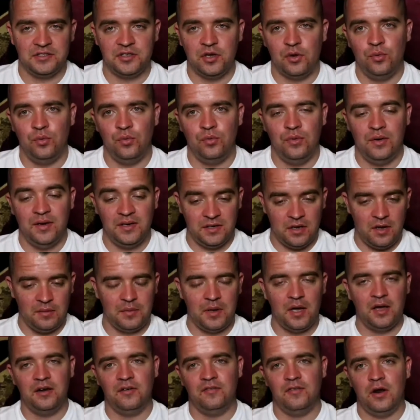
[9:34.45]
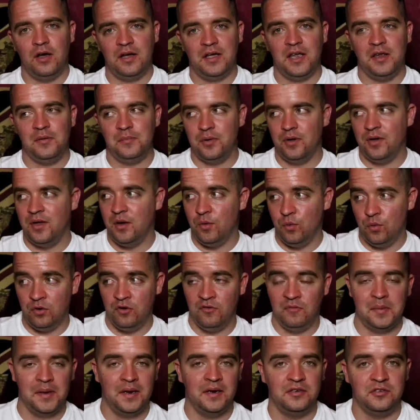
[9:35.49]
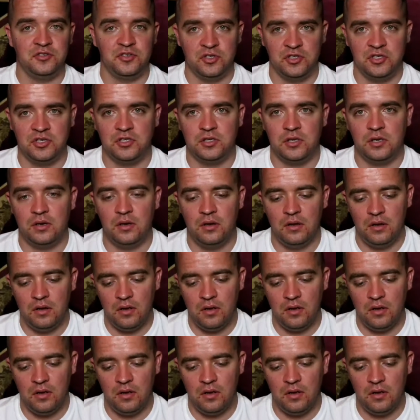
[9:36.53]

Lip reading: so I'm kind of lucky, but it would have been just